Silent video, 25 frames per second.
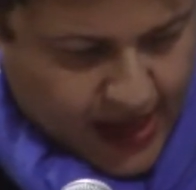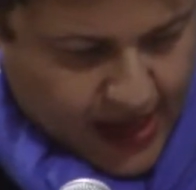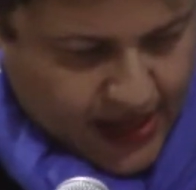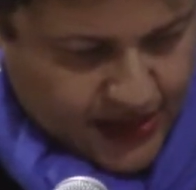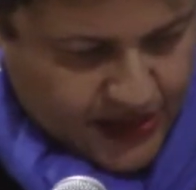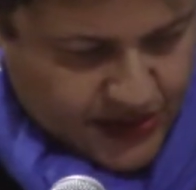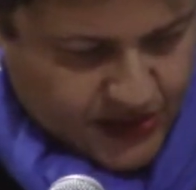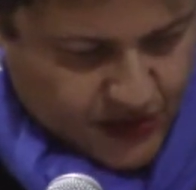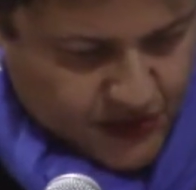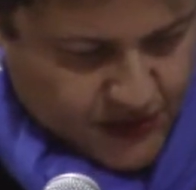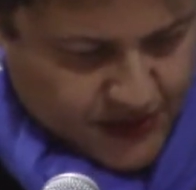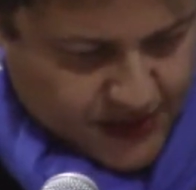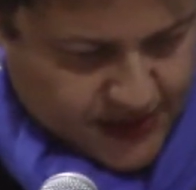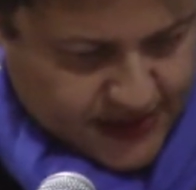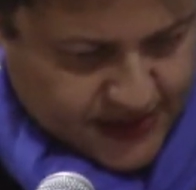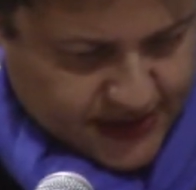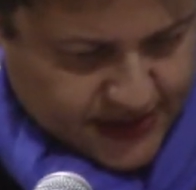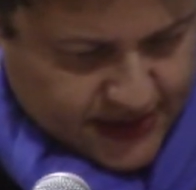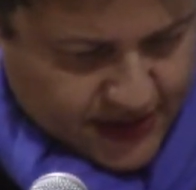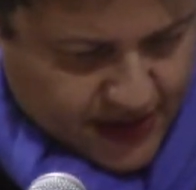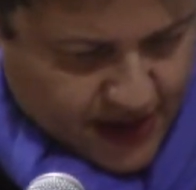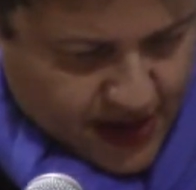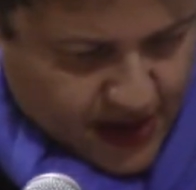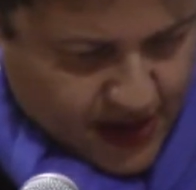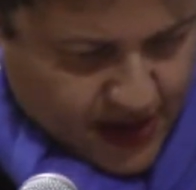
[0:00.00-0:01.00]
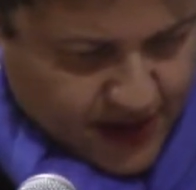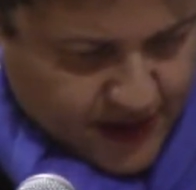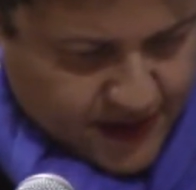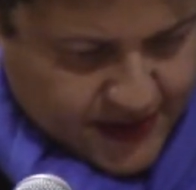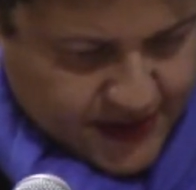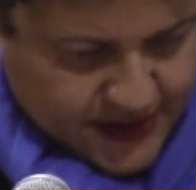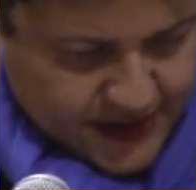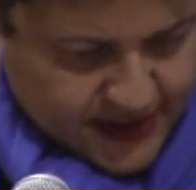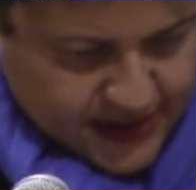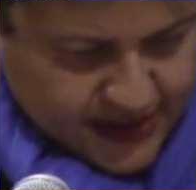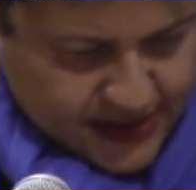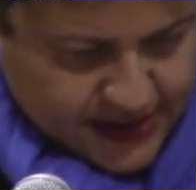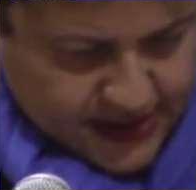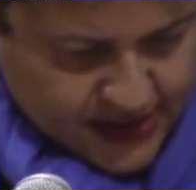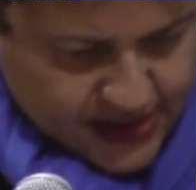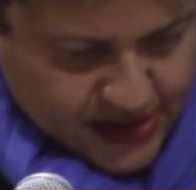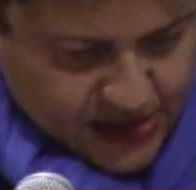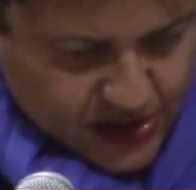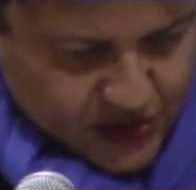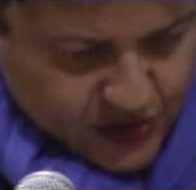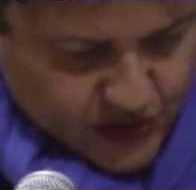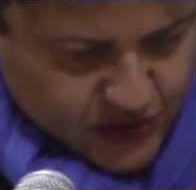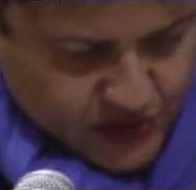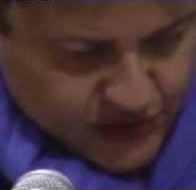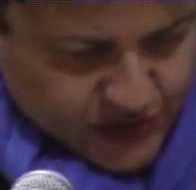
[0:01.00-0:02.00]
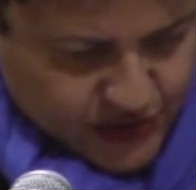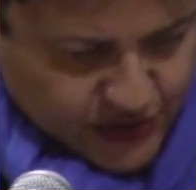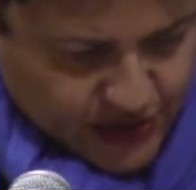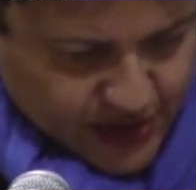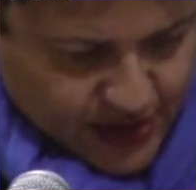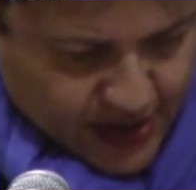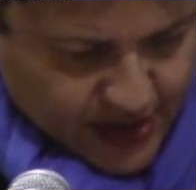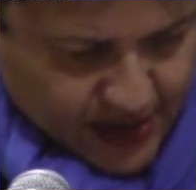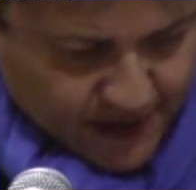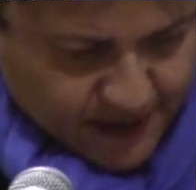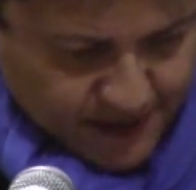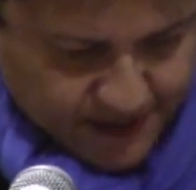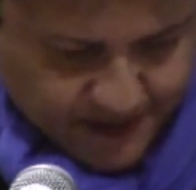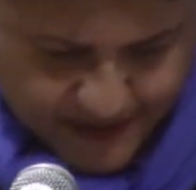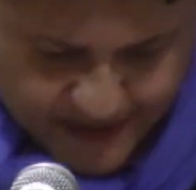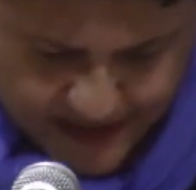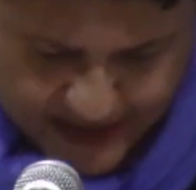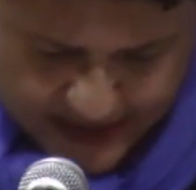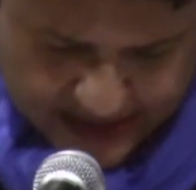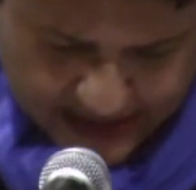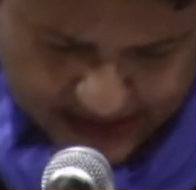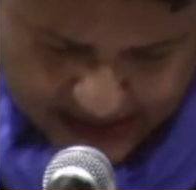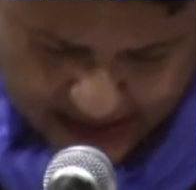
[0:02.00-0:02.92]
And so this, uh, this, continues, um, this